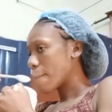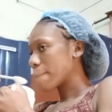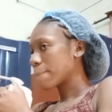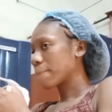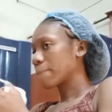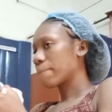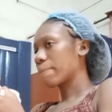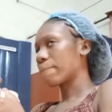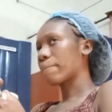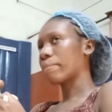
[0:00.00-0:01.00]
two hours
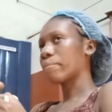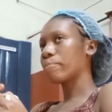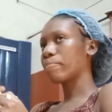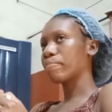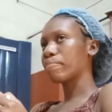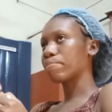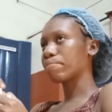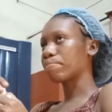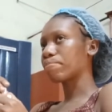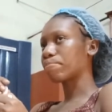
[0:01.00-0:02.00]
later, the
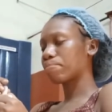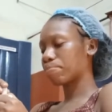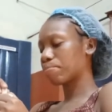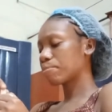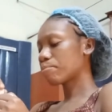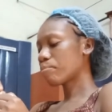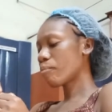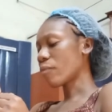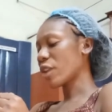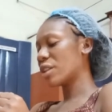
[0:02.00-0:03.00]
same day, I
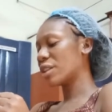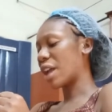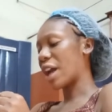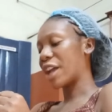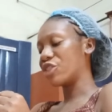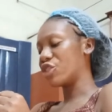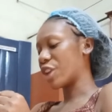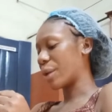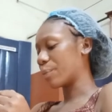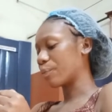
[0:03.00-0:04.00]
was given
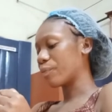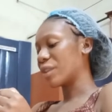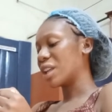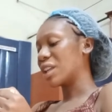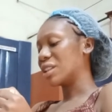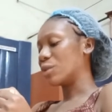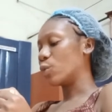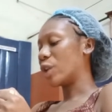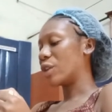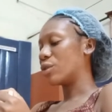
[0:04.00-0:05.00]
PAP
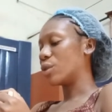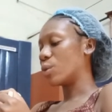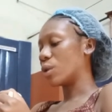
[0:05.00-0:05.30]
to take.